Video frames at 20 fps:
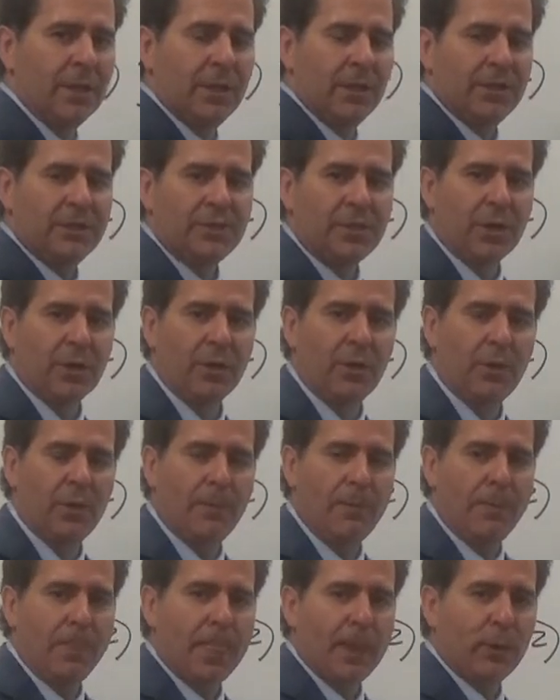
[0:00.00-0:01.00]
So
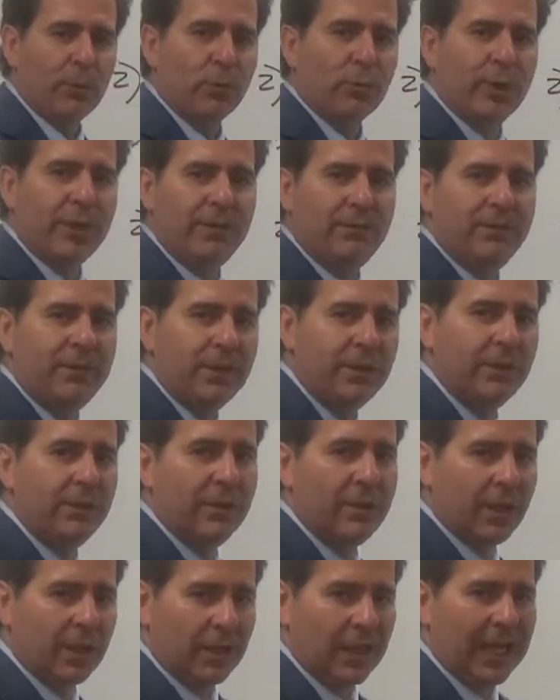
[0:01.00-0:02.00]
review
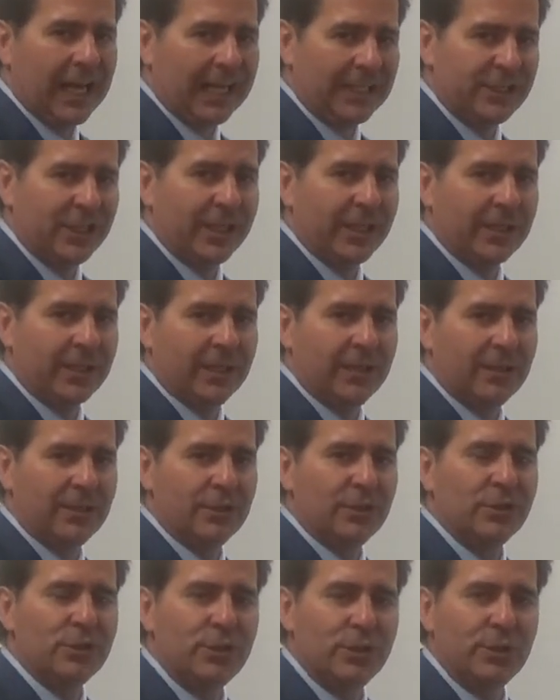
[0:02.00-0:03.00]
the logic,
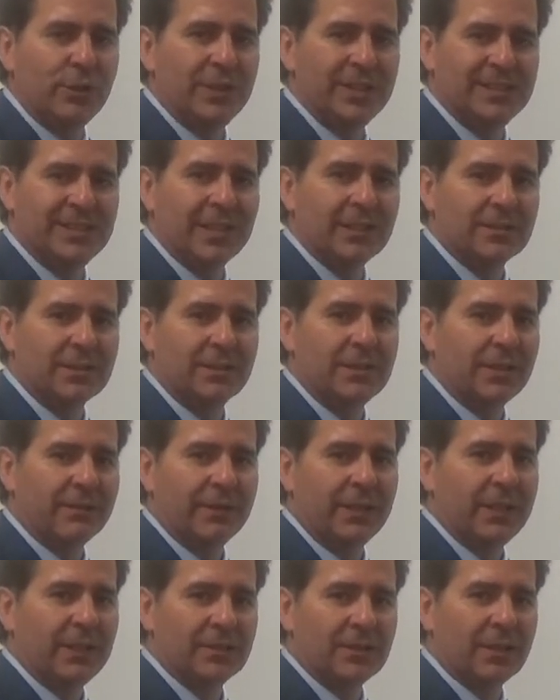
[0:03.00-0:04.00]
do the
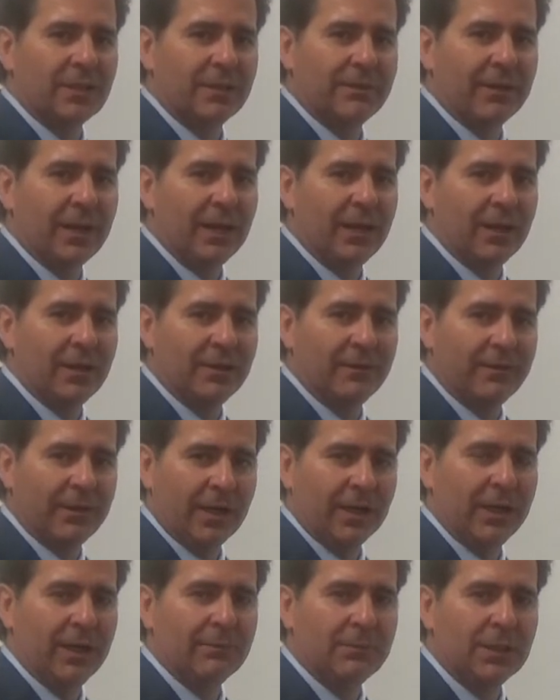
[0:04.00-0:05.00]
sensitivities on the
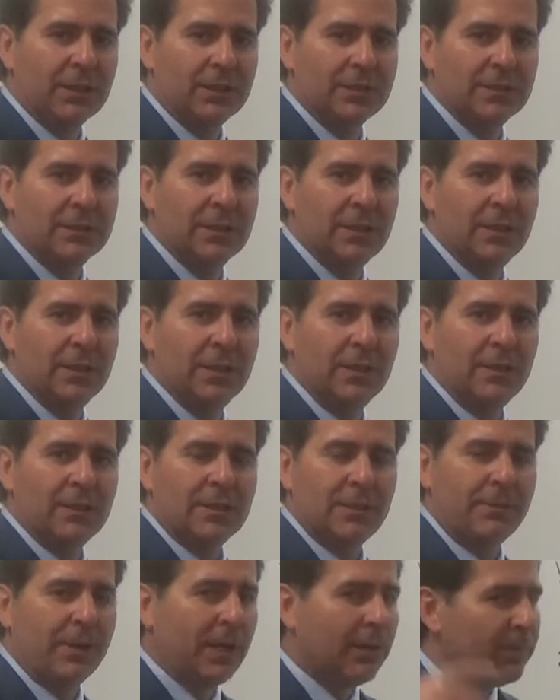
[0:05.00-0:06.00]
variables
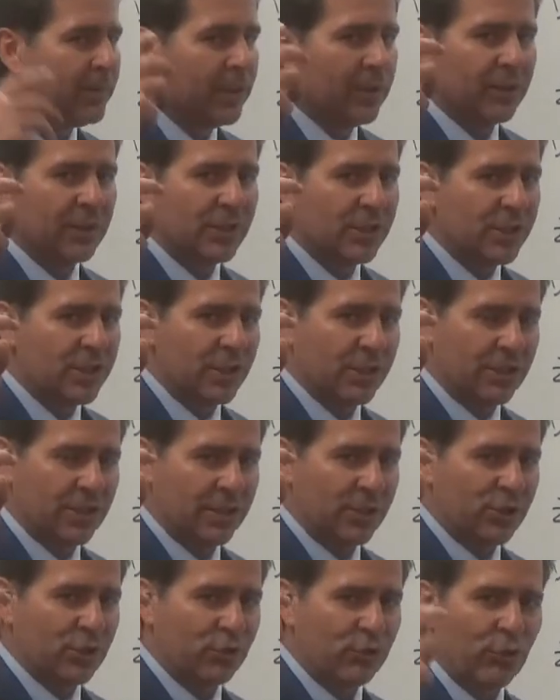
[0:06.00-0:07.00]
to be able to
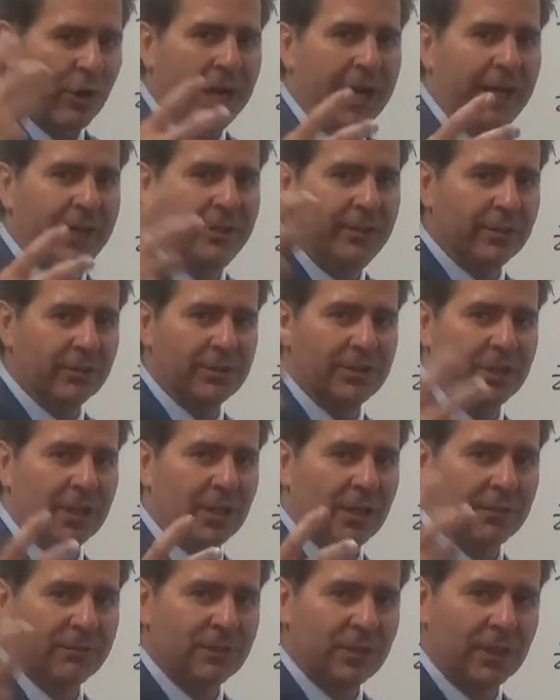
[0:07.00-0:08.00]
just train
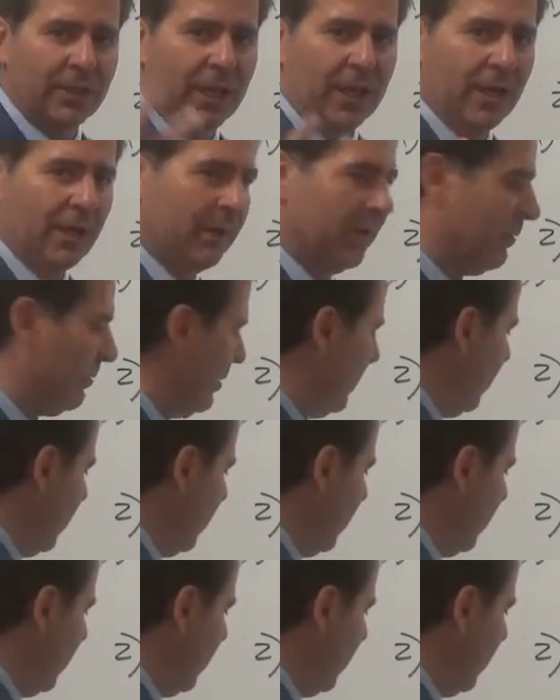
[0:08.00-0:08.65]
yourself to know